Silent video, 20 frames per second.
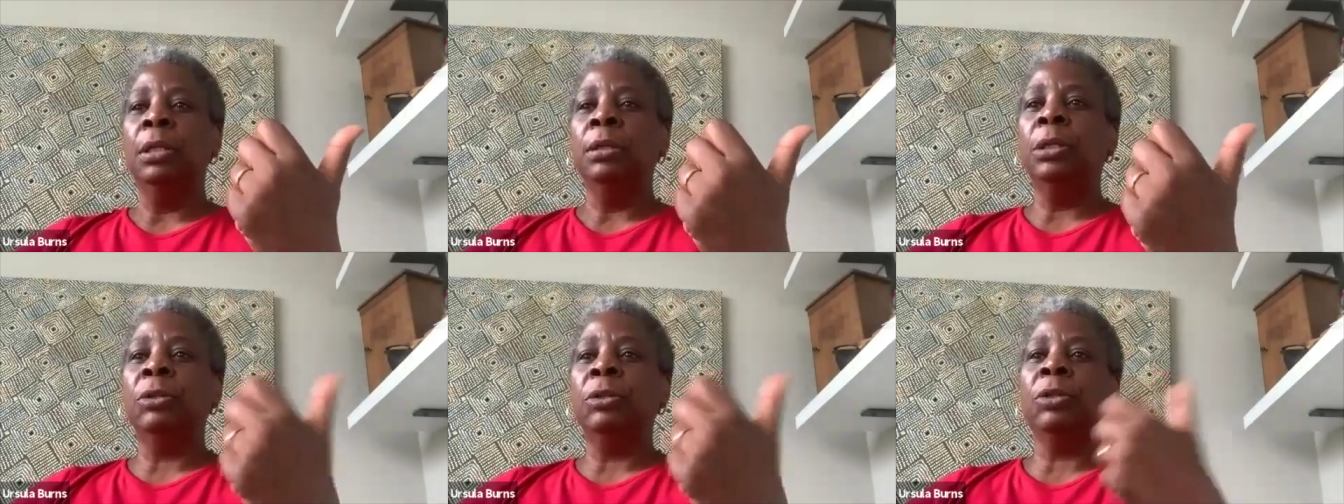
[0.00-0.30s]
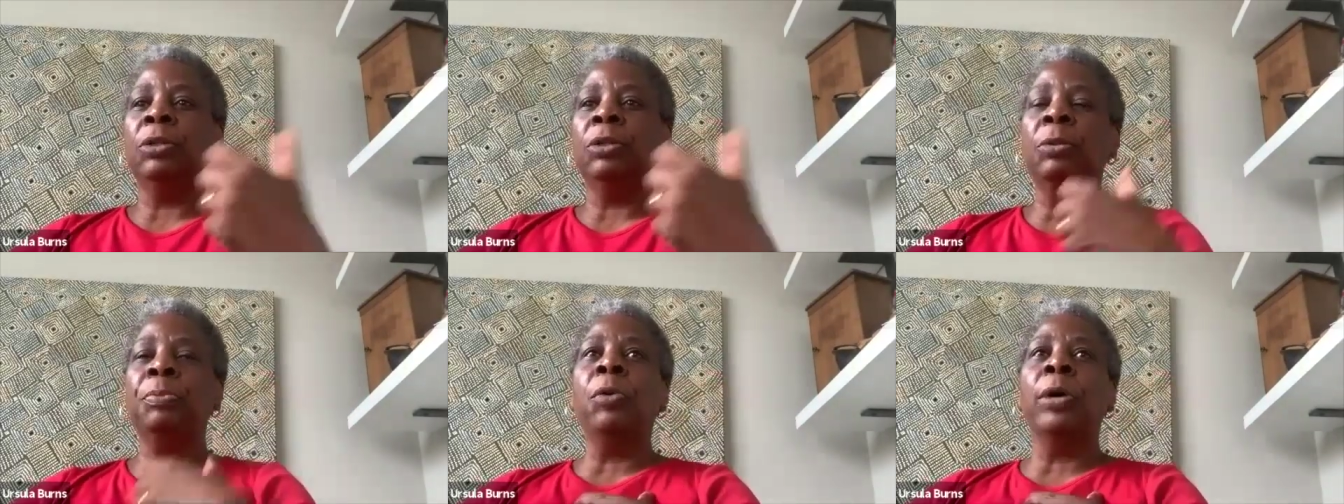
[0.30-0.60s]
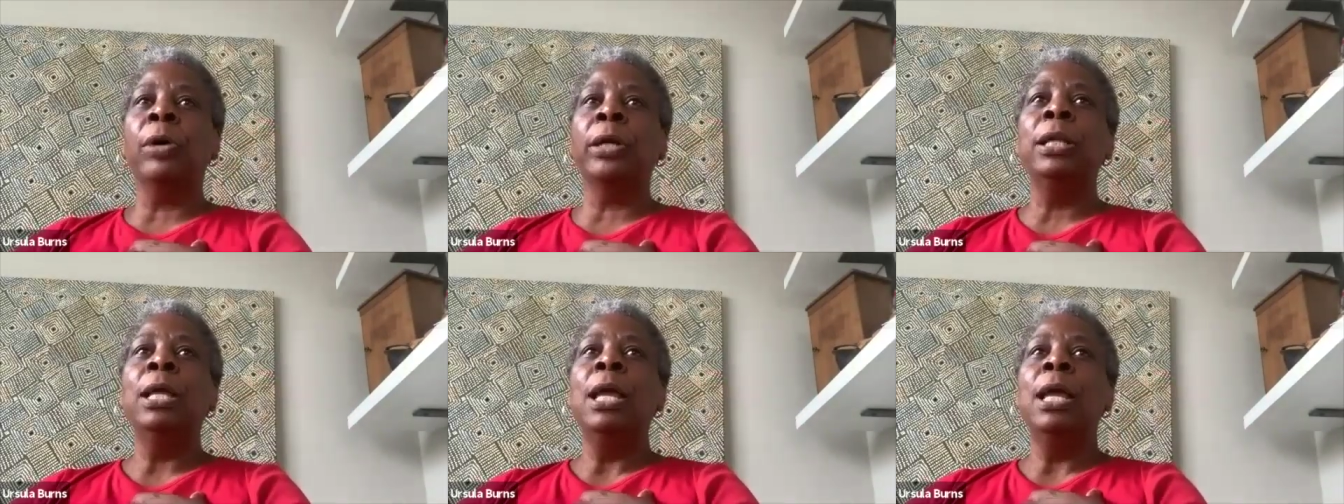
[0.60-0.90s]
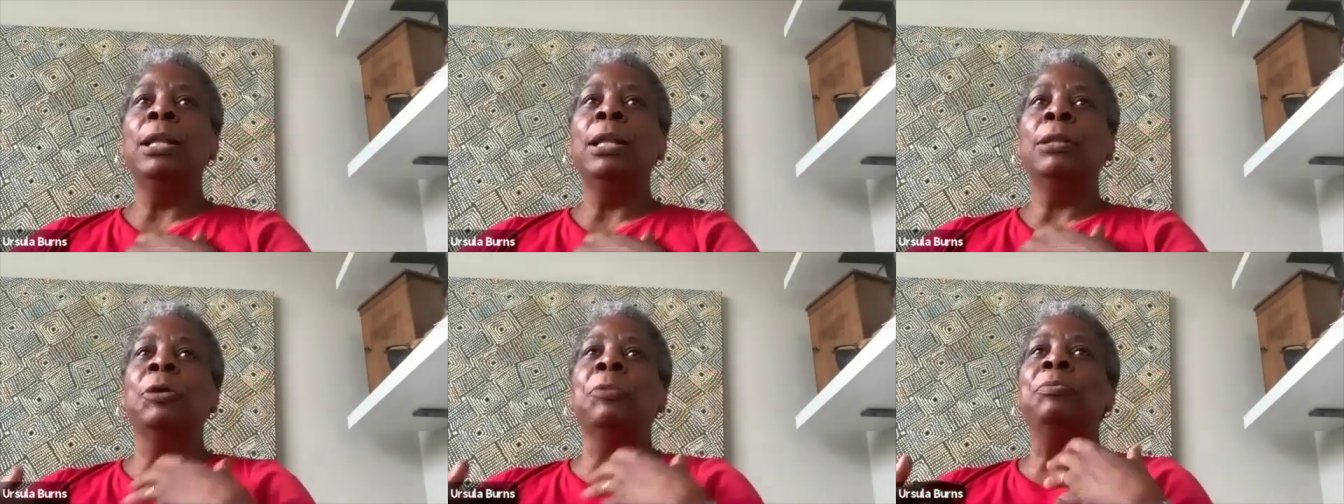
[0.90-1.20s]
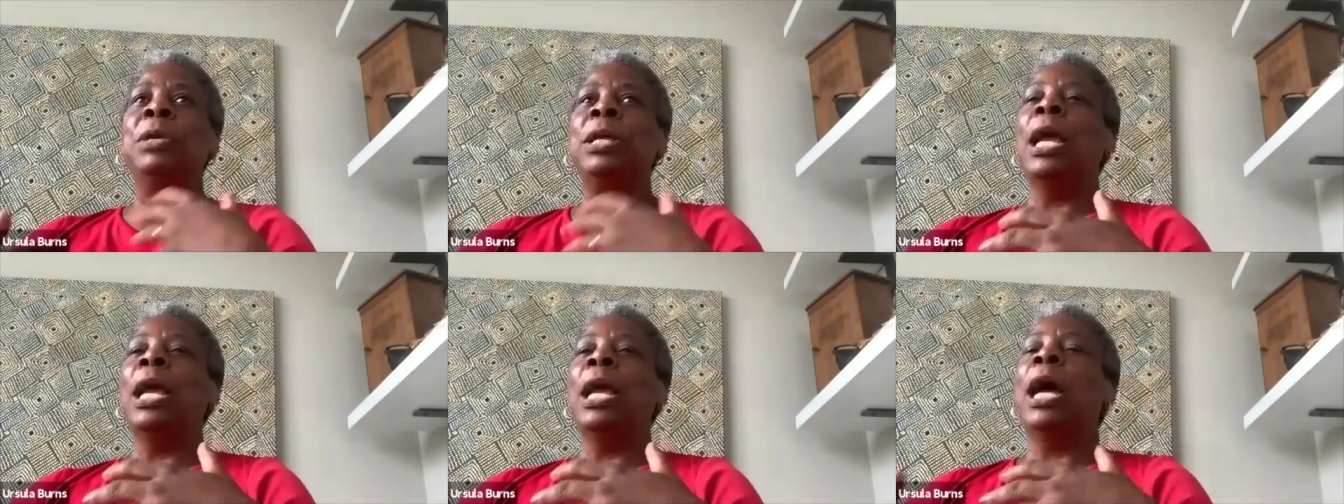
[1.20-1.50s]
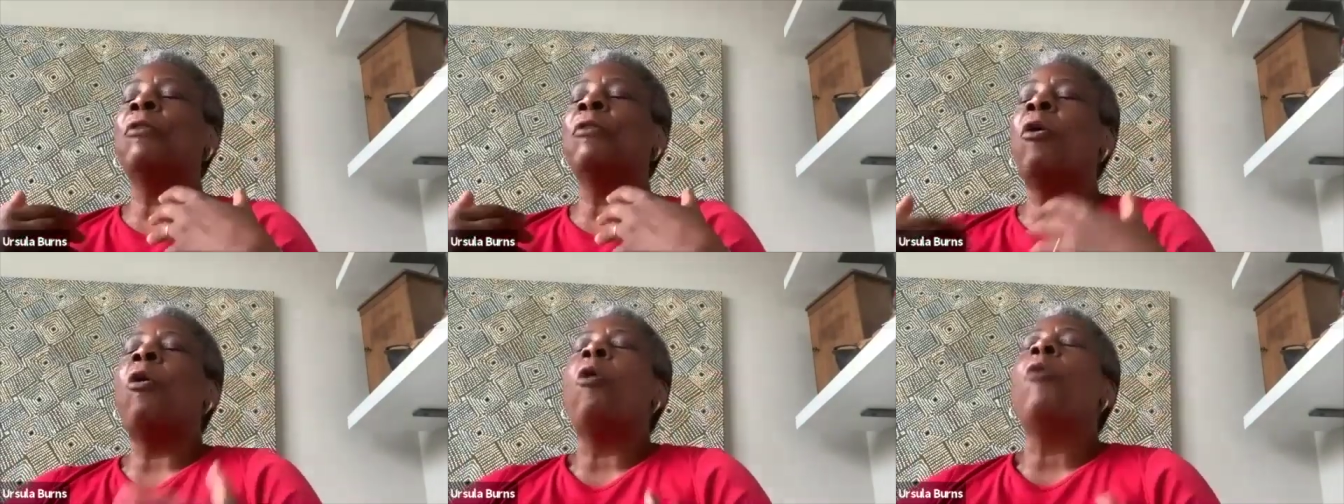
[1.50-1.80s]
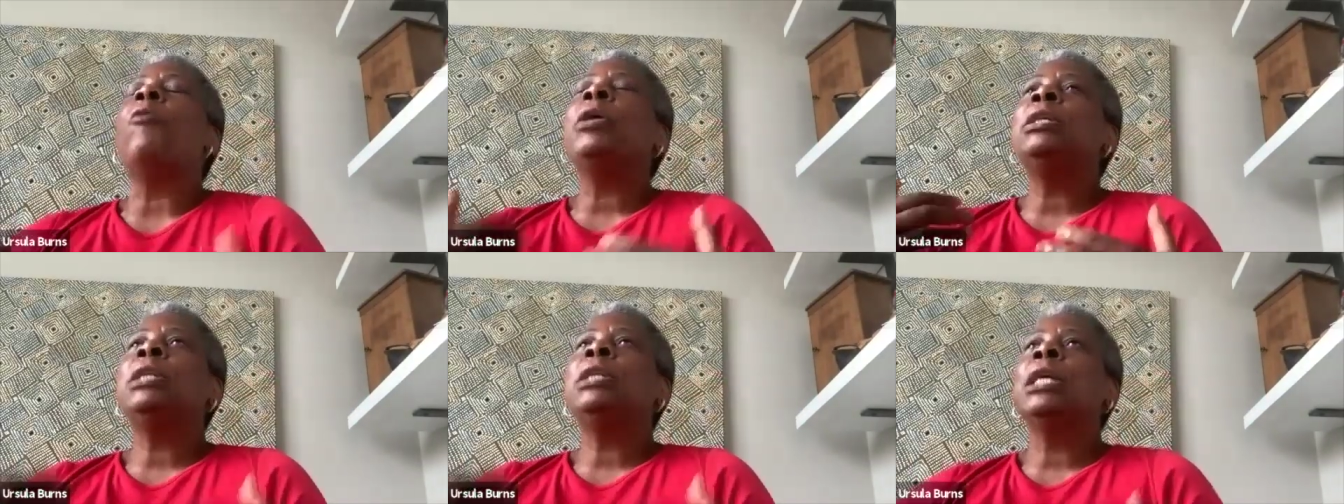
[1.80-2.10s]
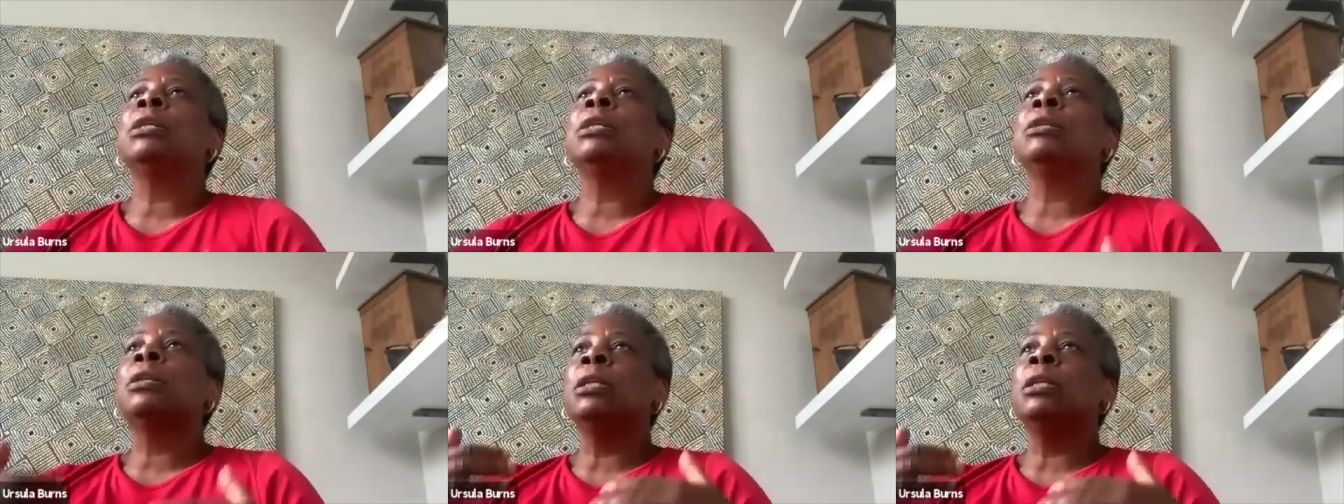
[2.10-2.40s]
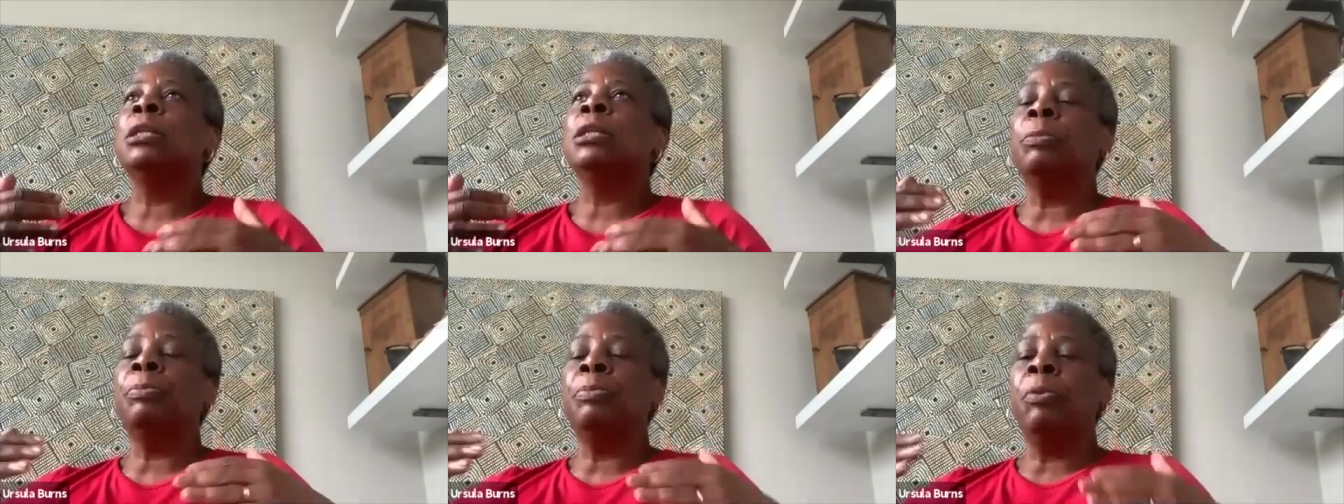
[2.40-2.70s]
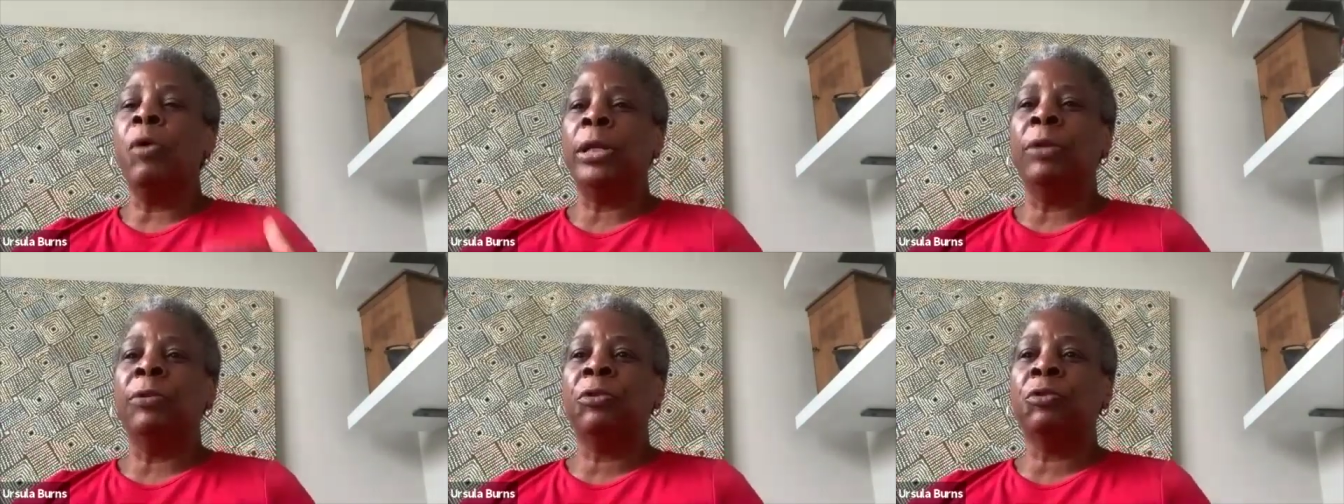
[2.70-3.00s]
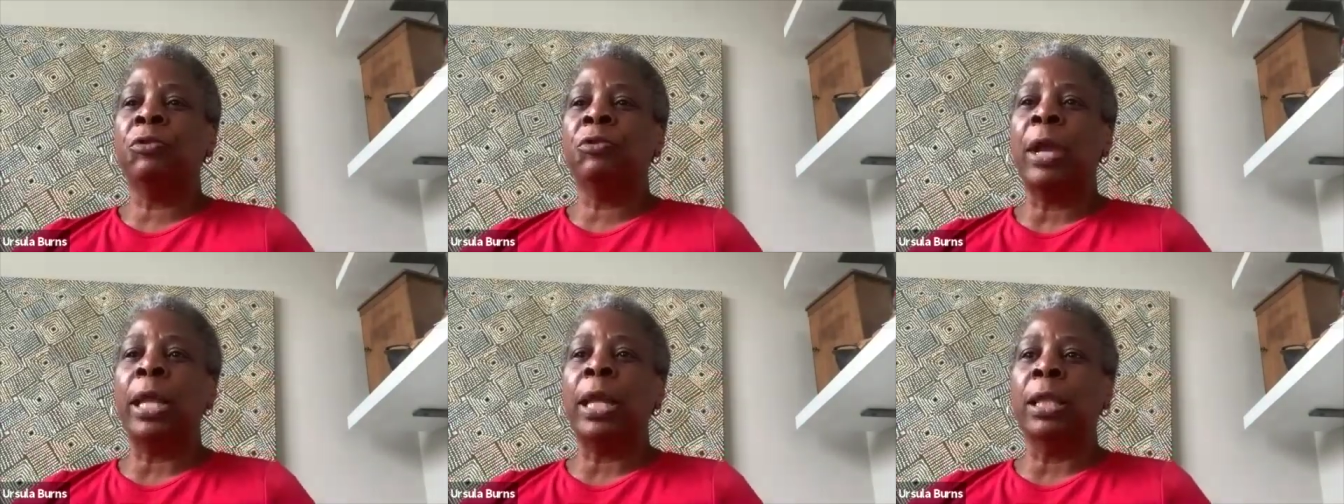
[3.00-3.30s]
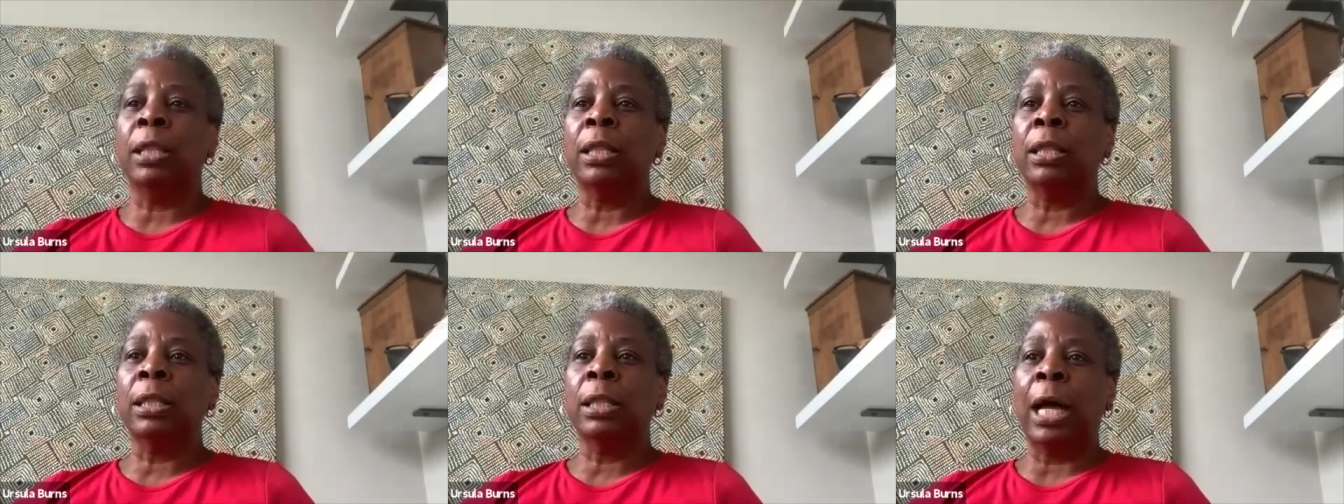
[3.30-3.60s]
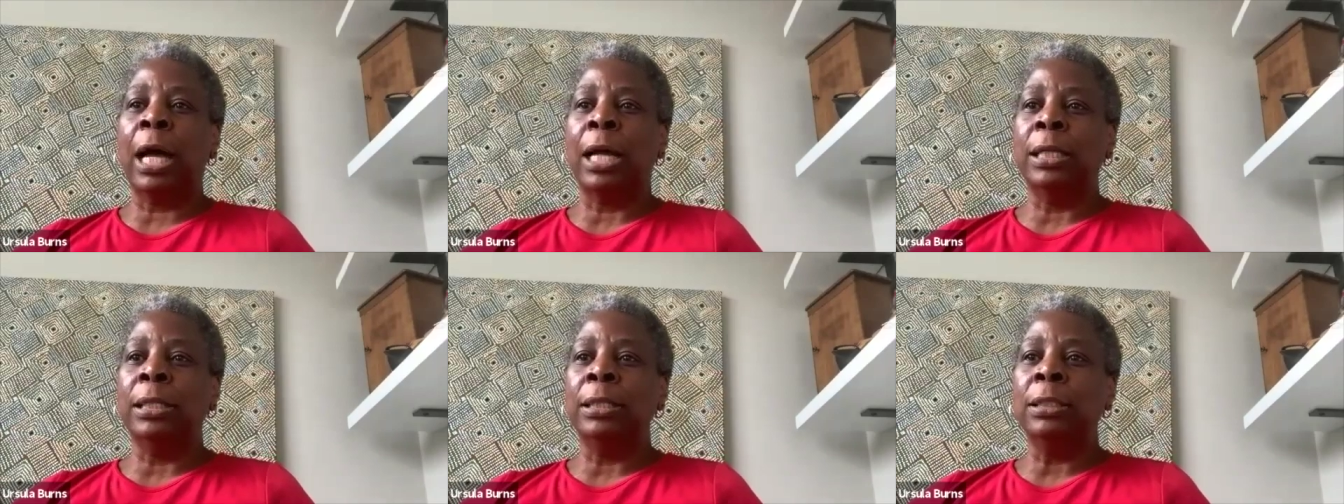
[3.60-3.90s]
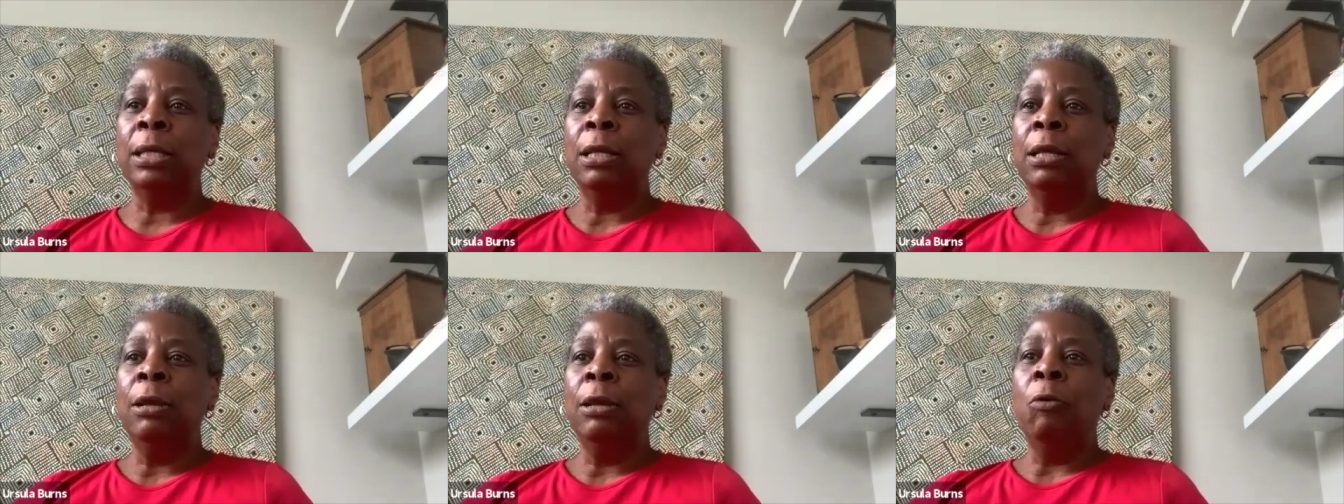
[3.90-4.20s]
This is a point, to me, I've always said this, it's a point of strength, guys.